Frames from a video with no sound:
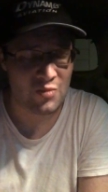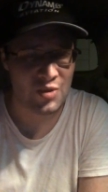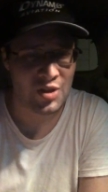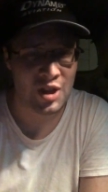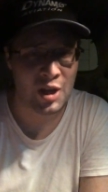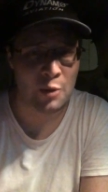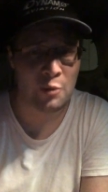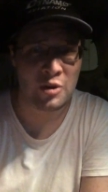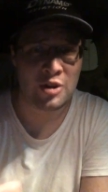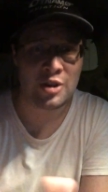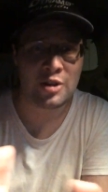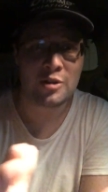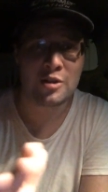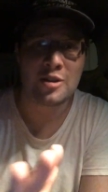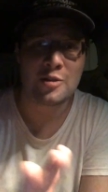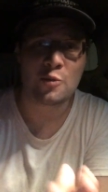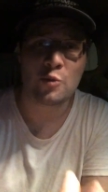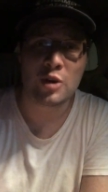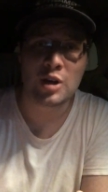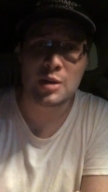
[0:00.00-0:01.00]
Now, when you
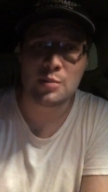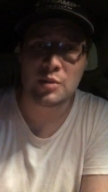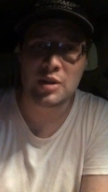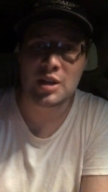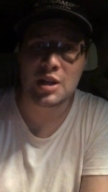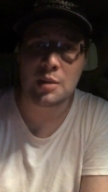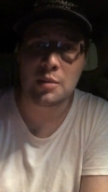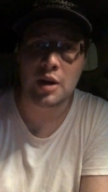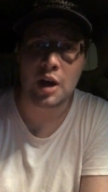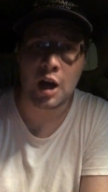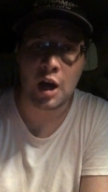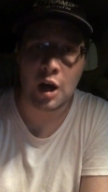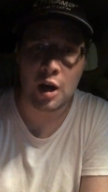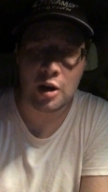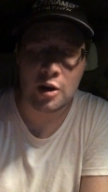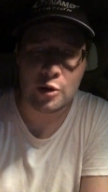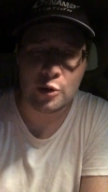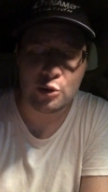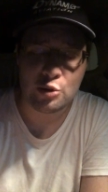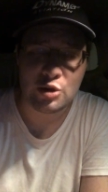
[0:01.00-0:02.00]
want to become a
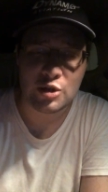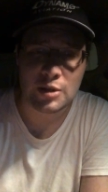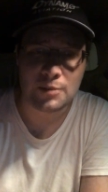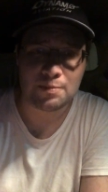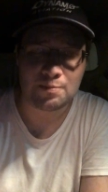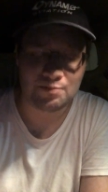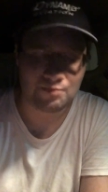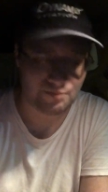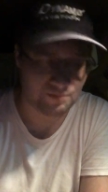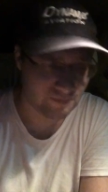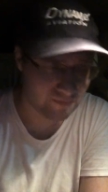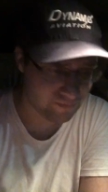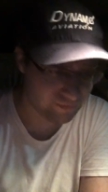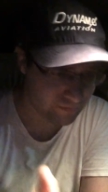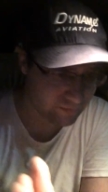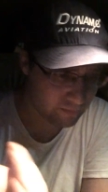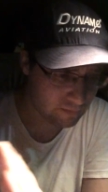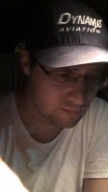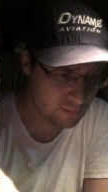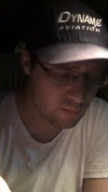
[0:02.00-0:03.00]
host,
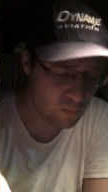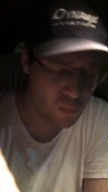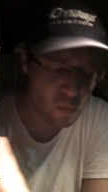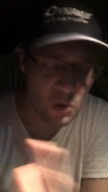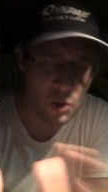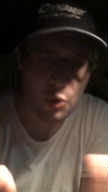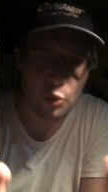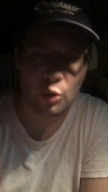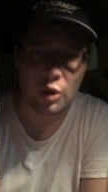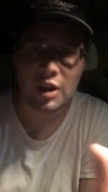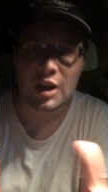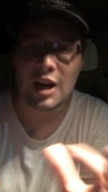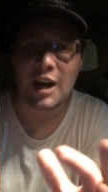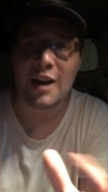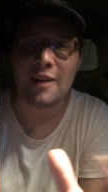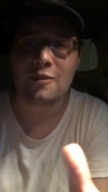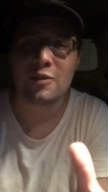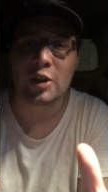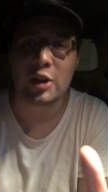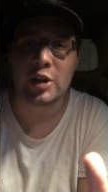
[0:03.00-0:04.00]
what
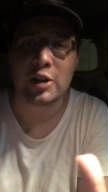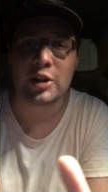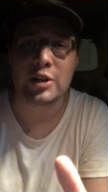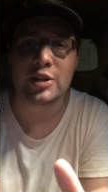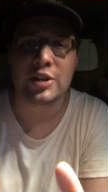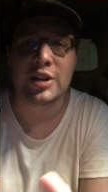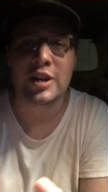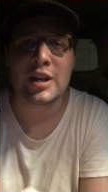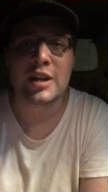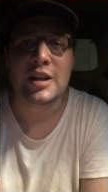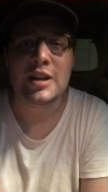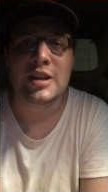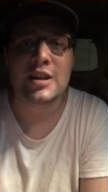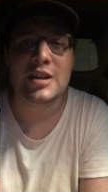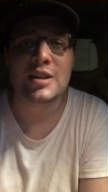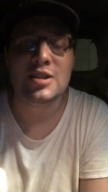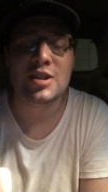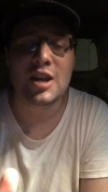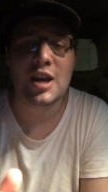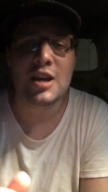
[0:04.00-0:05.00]
I've learned
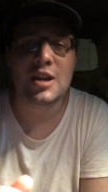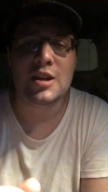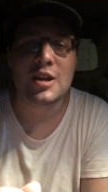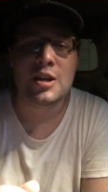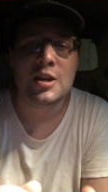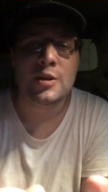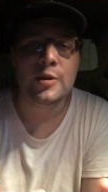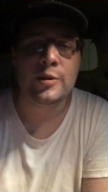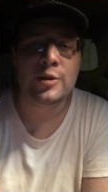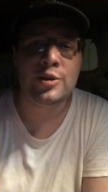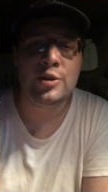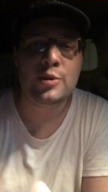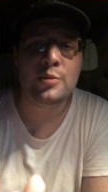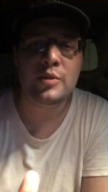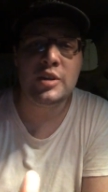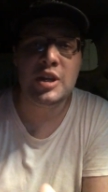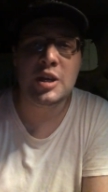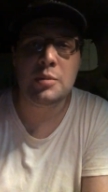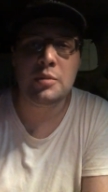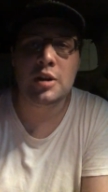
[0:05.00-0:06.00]
is that when you're
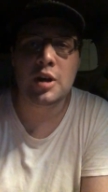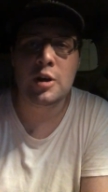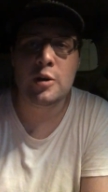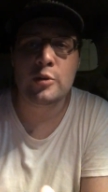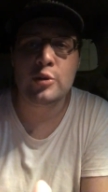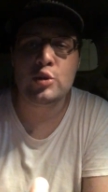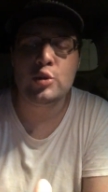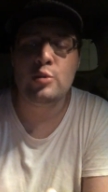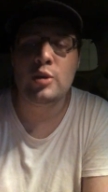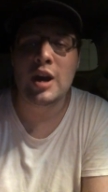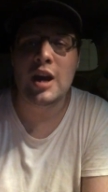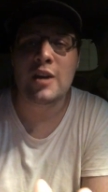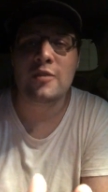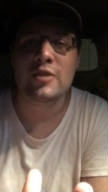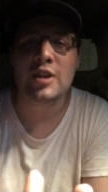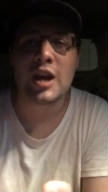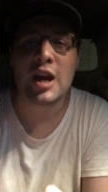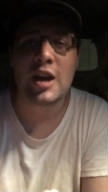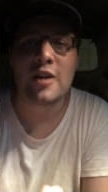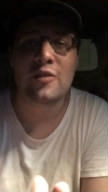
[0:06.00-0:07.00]
becoming a host, you have
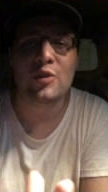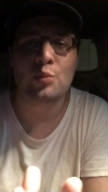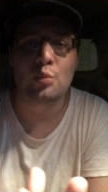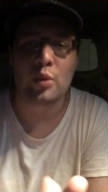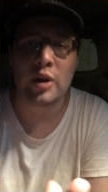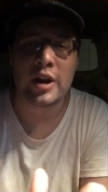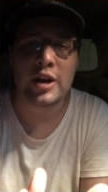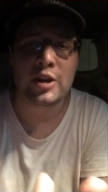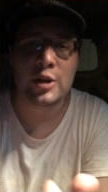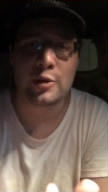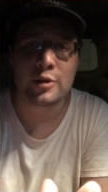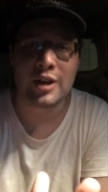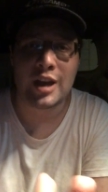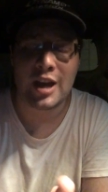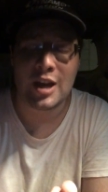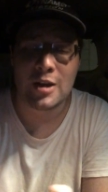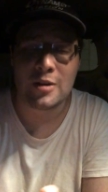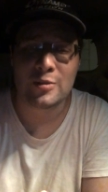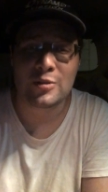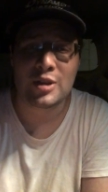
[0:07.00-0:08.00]
to have a brand new
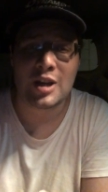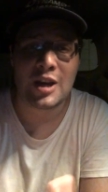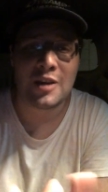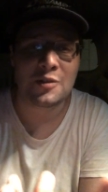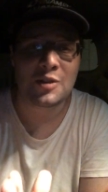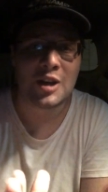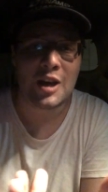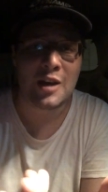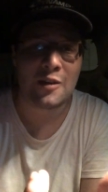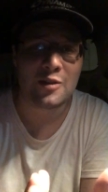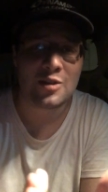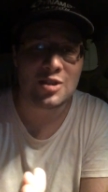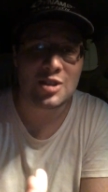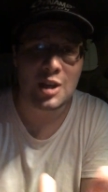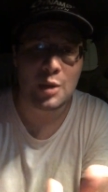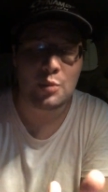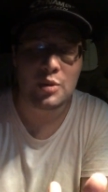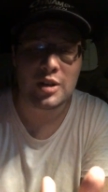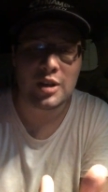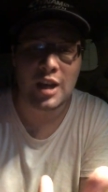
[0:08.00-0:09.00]
account. You have to have a
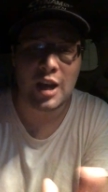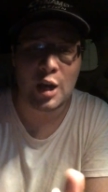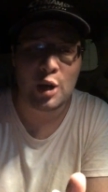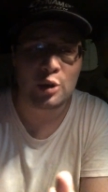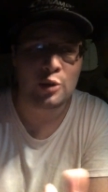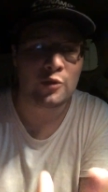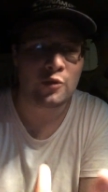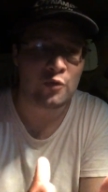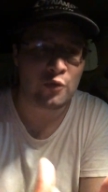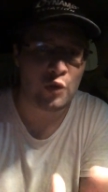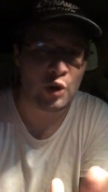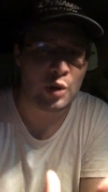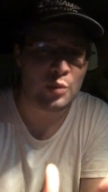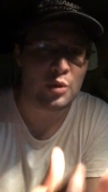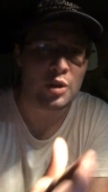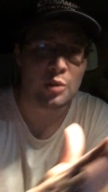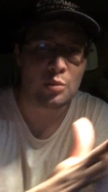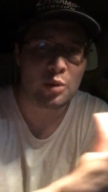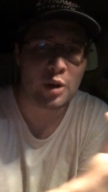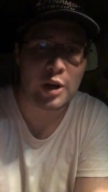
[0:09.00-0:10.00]
separate account from
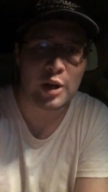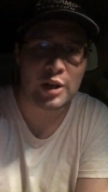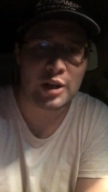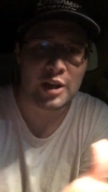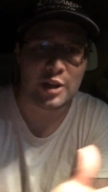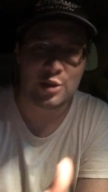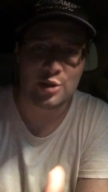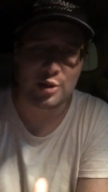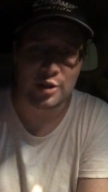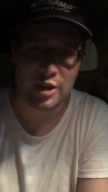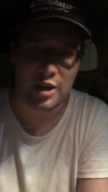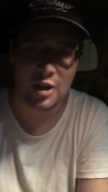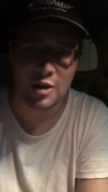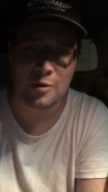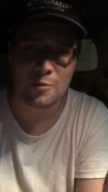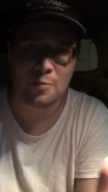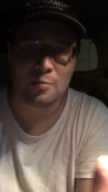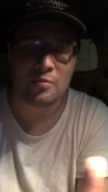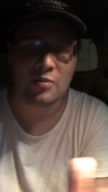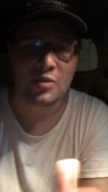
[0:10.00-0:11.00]
your broadcaster account.